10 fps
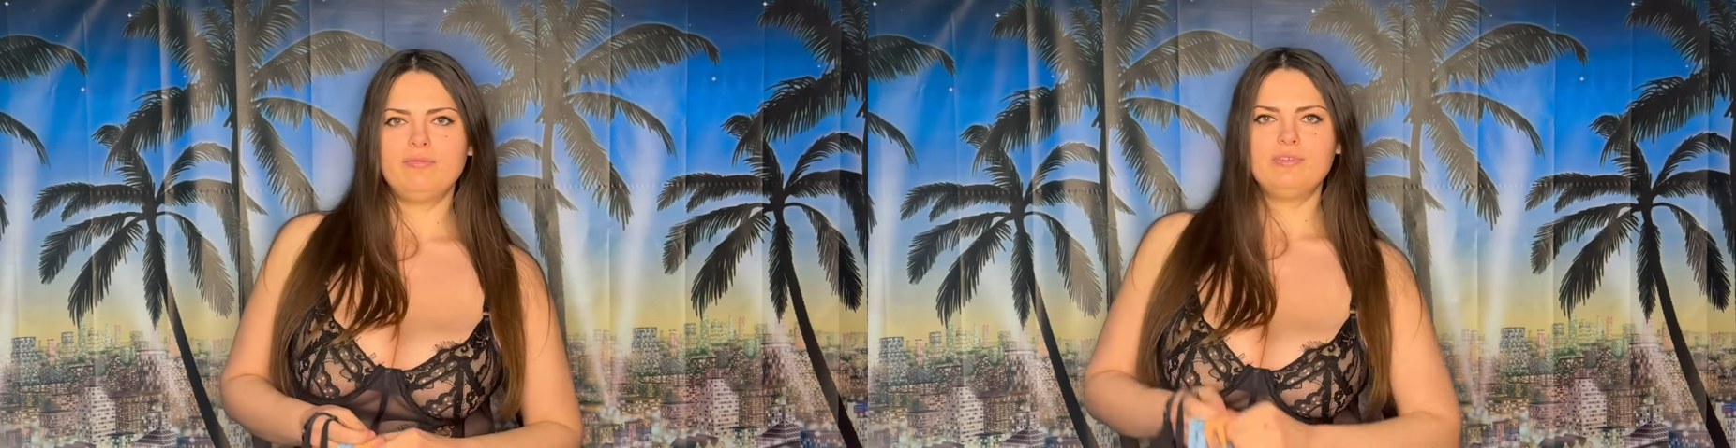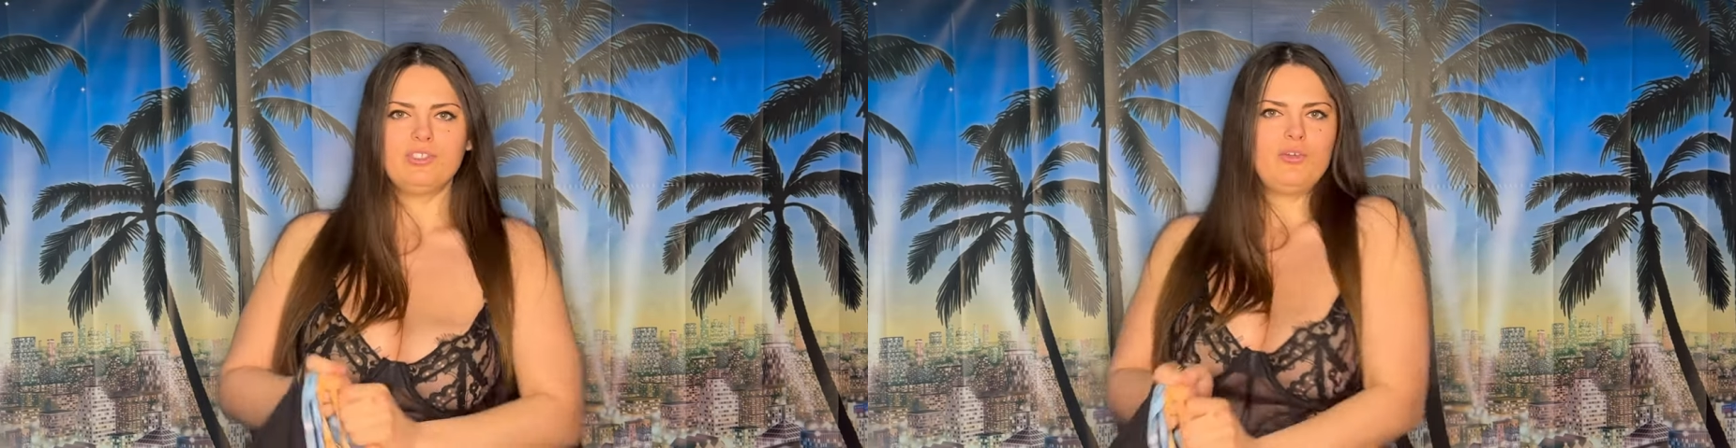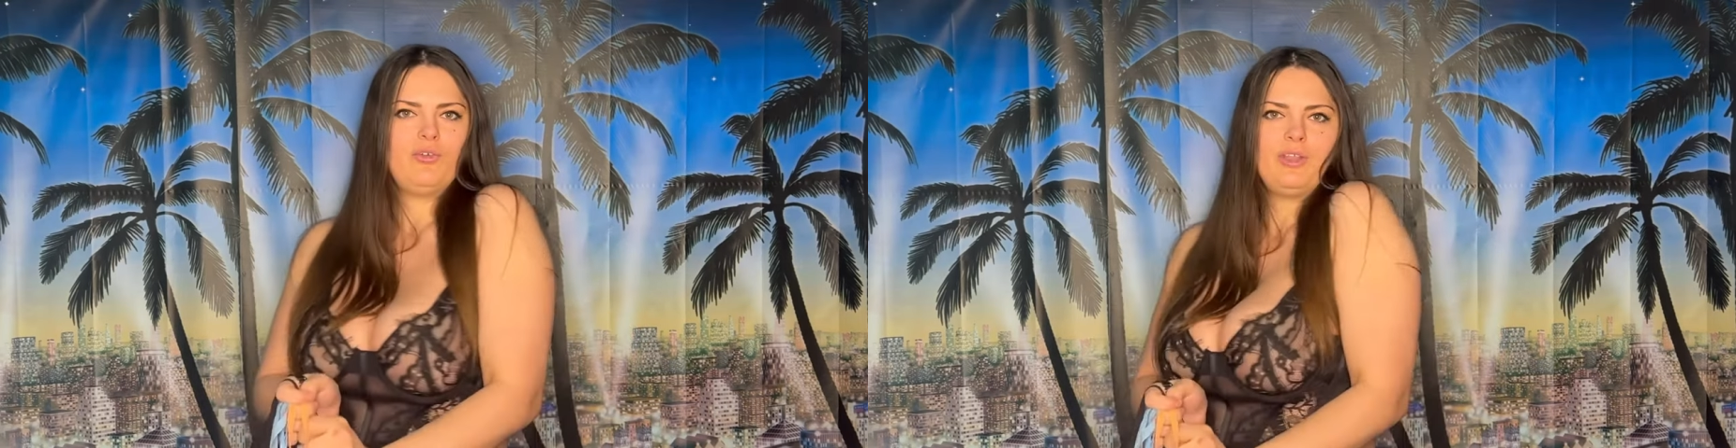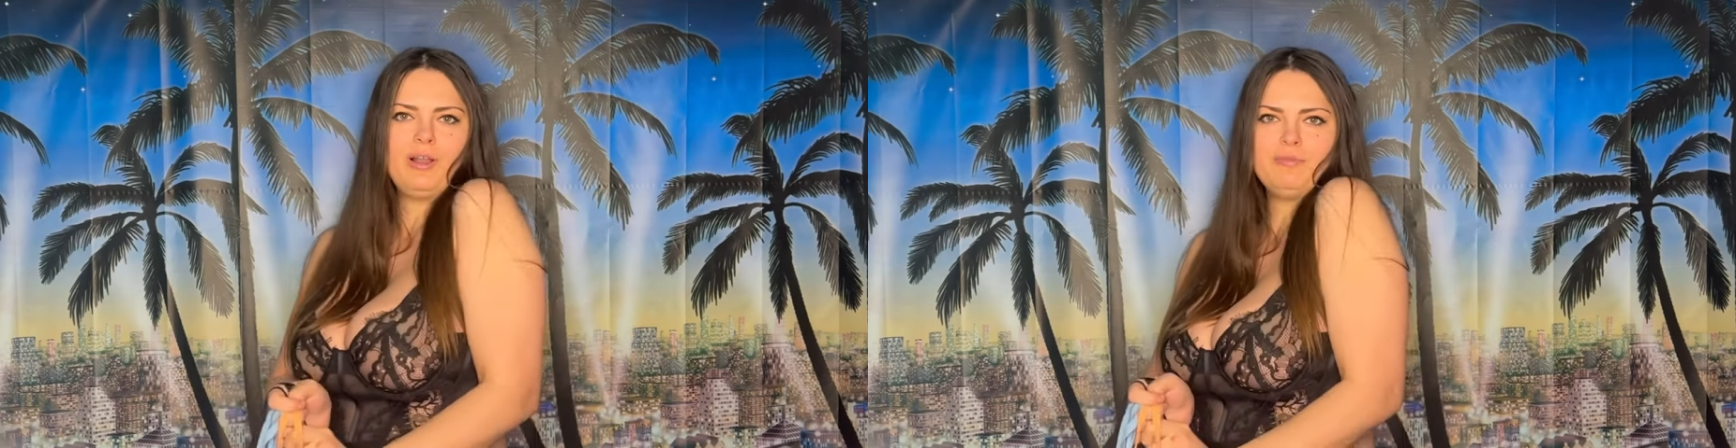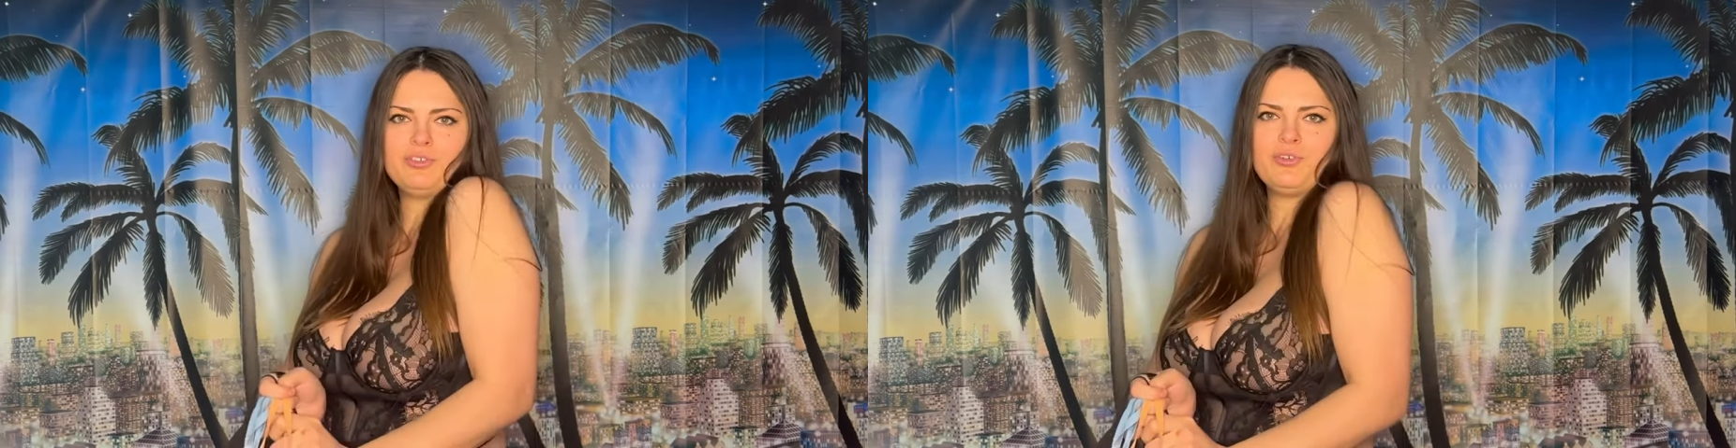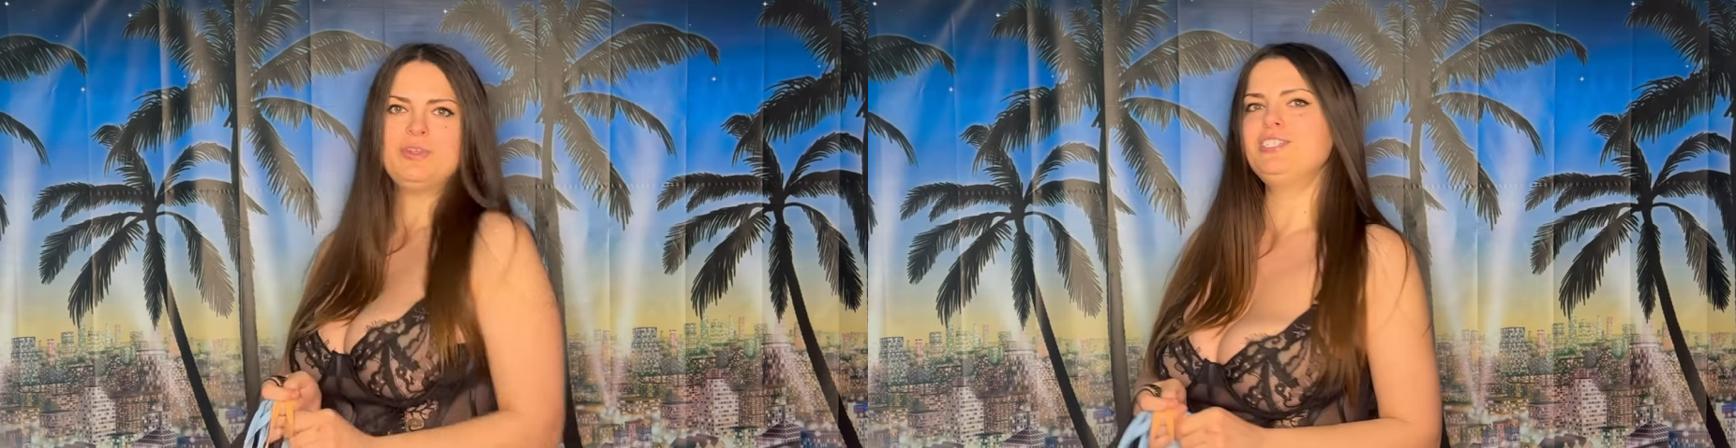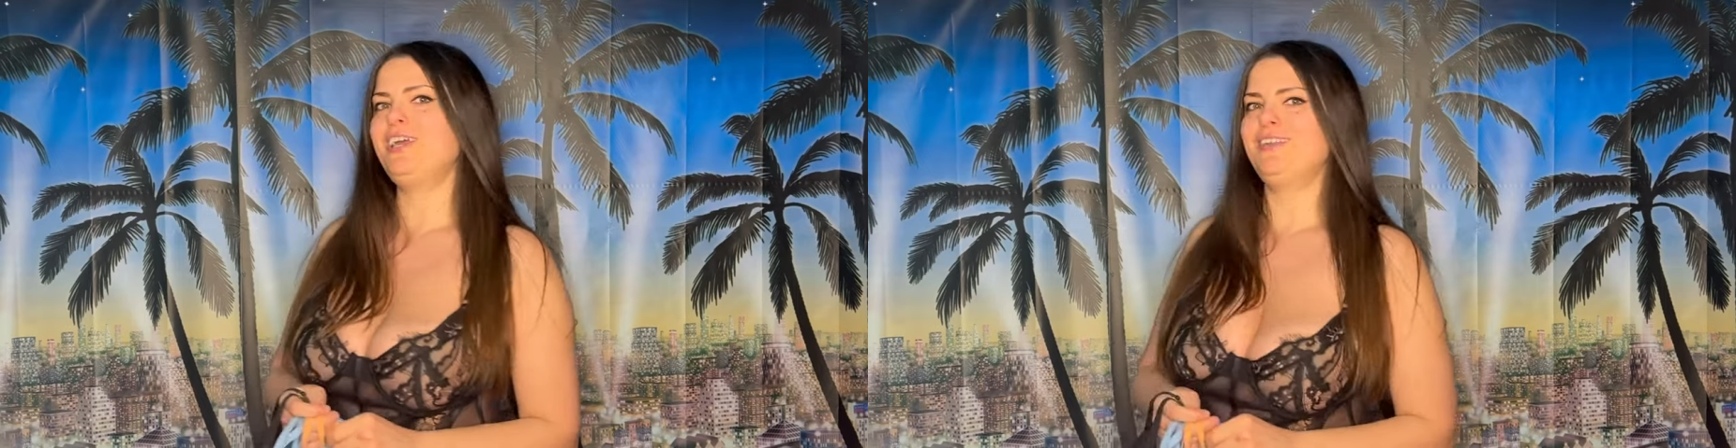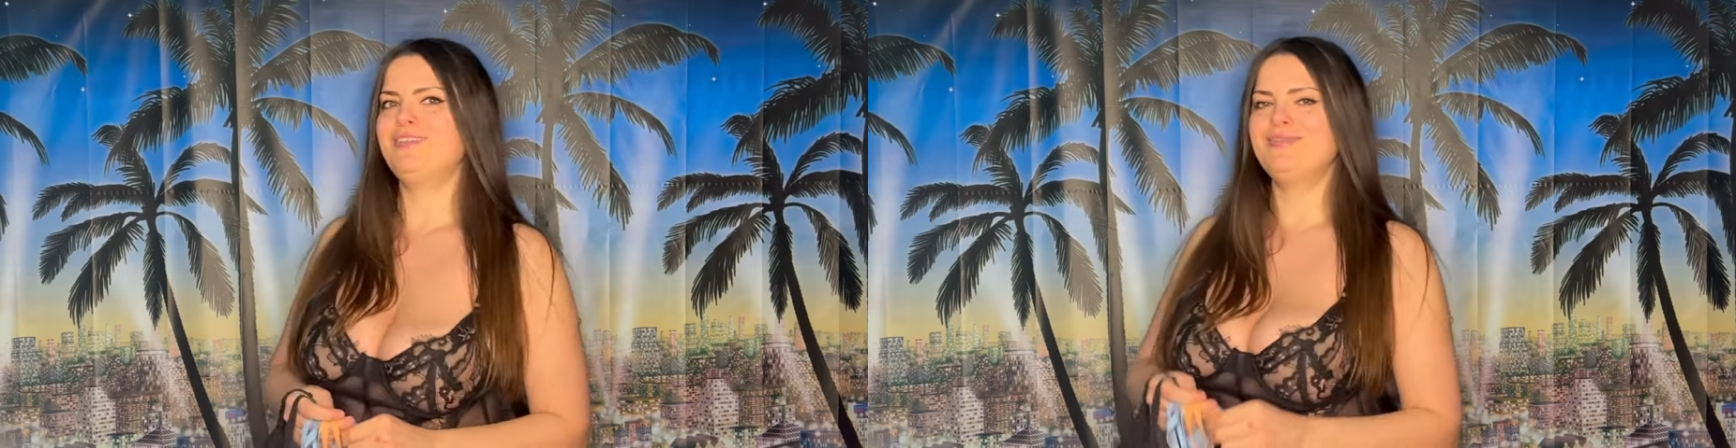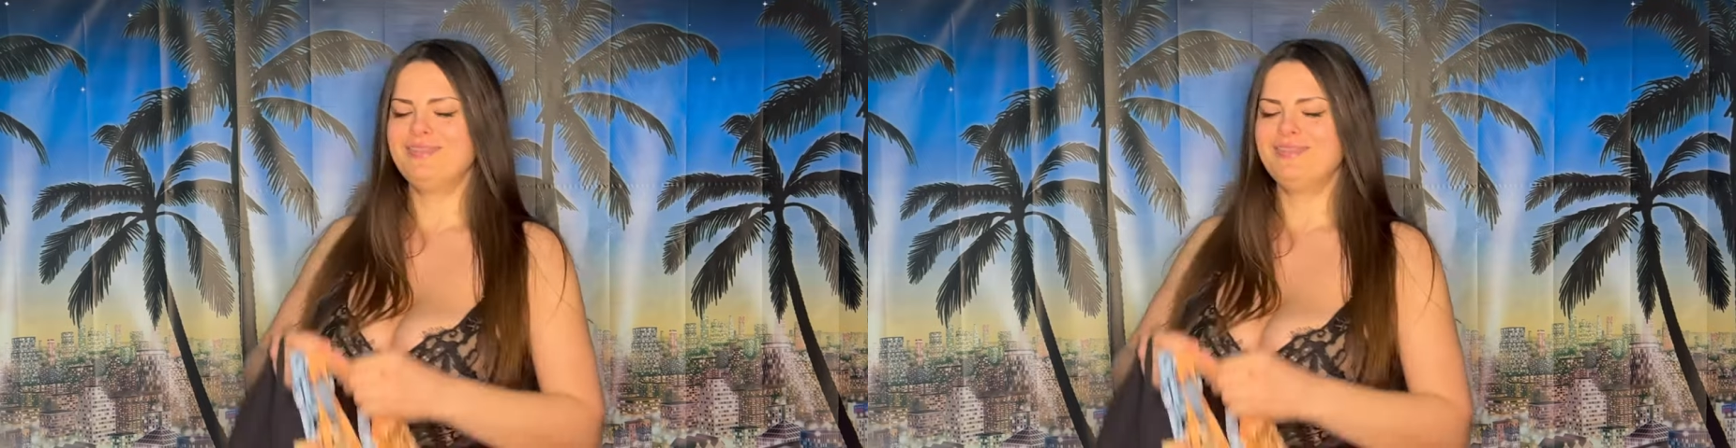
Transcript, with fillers: so it helps grow my channel.